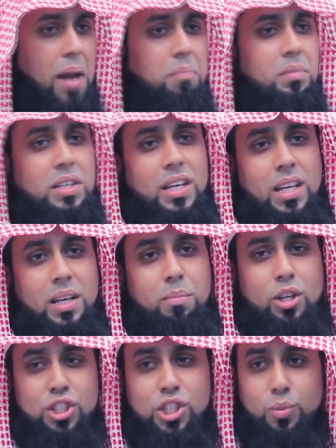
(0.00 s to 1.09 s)
empty
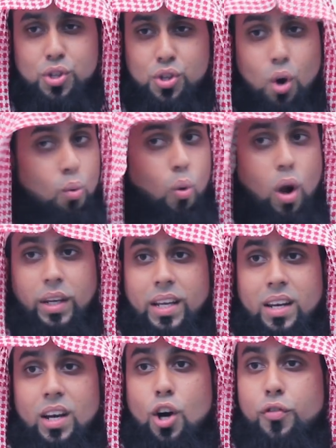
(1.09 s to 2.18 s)
because she was so
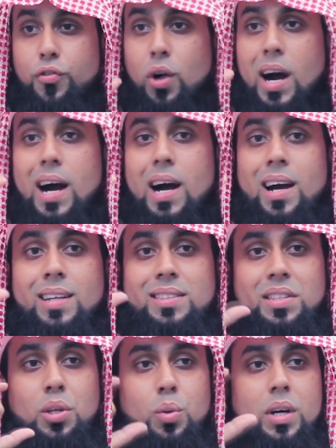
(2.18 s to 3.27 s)
worried.
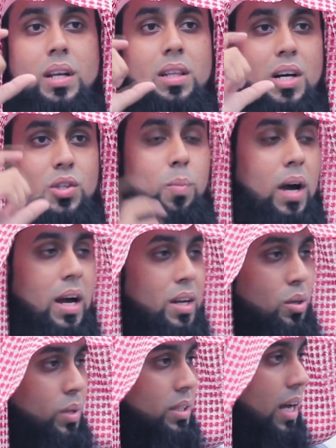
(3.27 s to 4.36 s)
Fu'ad, the word Allah
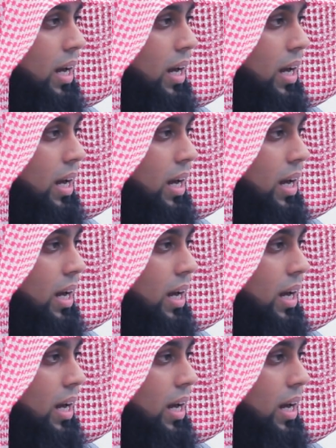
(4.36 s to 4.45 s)
subhanahu wa